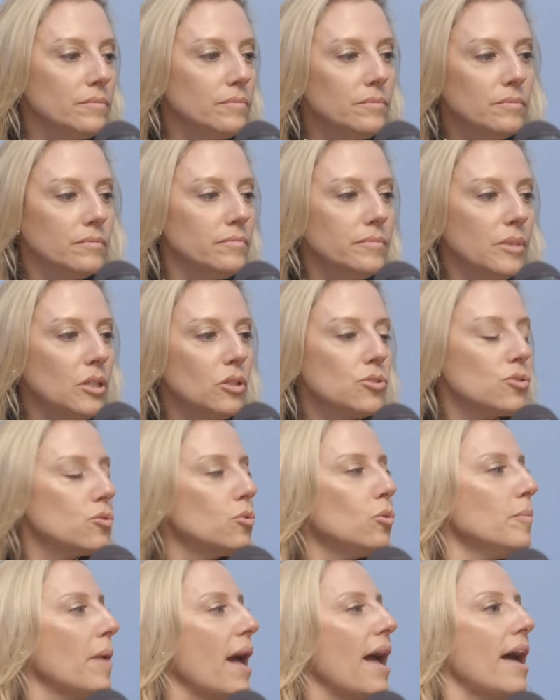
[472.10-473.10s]
middle
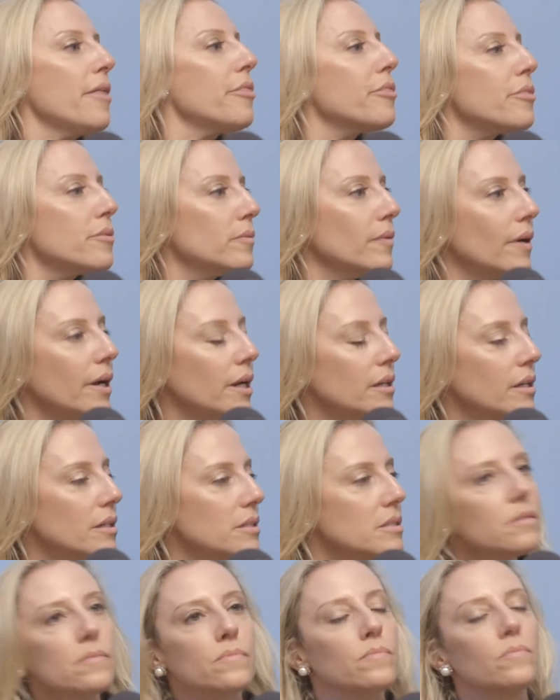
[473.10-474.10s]
school math, right?
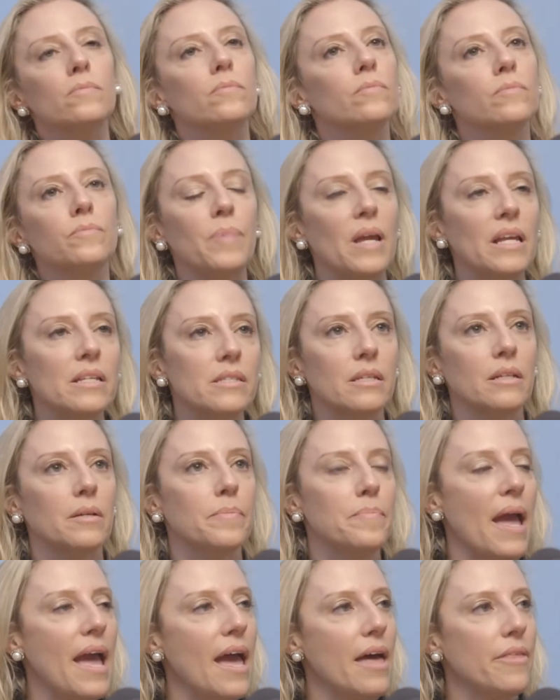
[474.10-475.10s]
It's basic
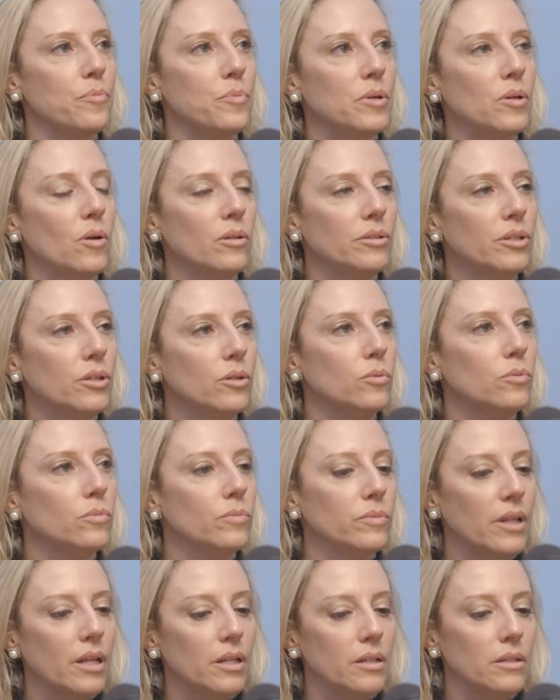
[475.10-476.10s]
math. We all
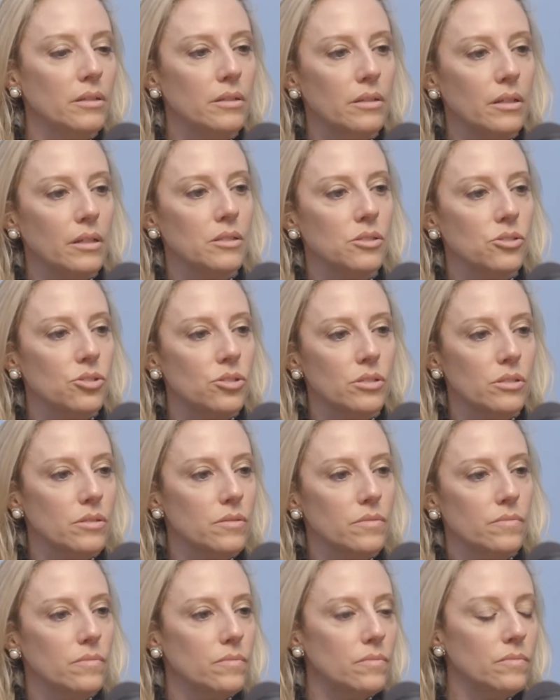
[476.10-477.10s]
know that it's just
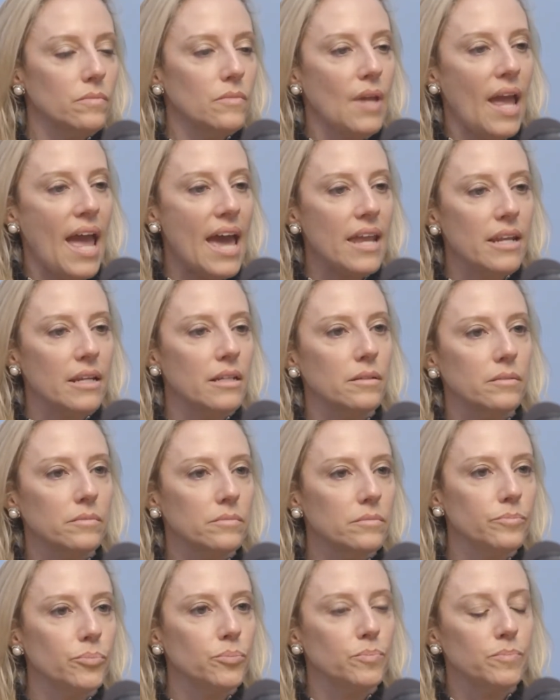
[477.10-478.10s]
adding
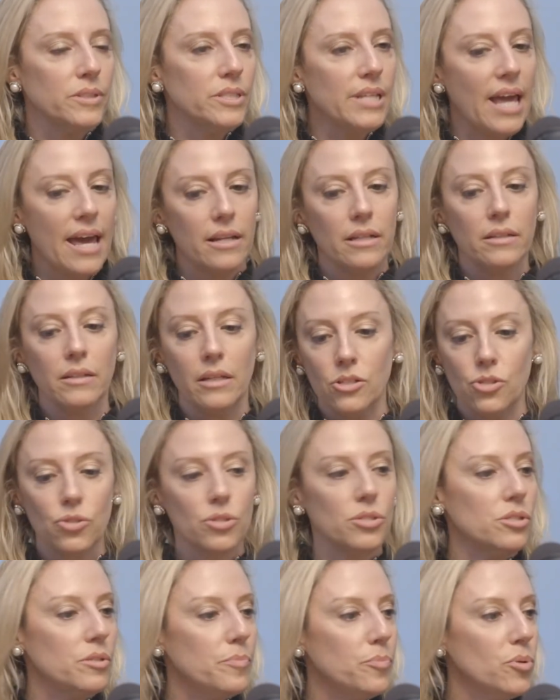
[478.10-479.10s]

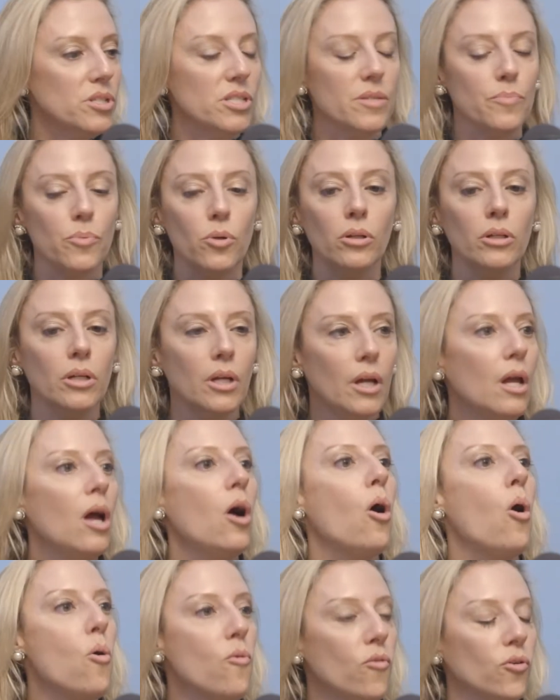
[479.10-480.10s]
interest to principal
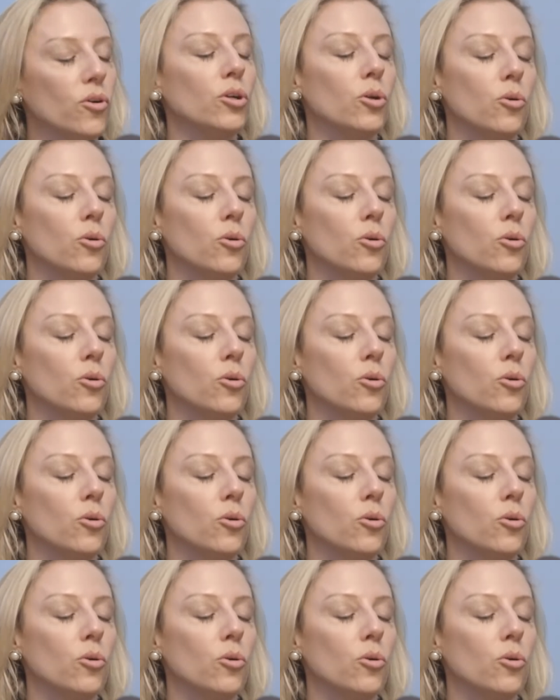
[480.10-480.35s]
over and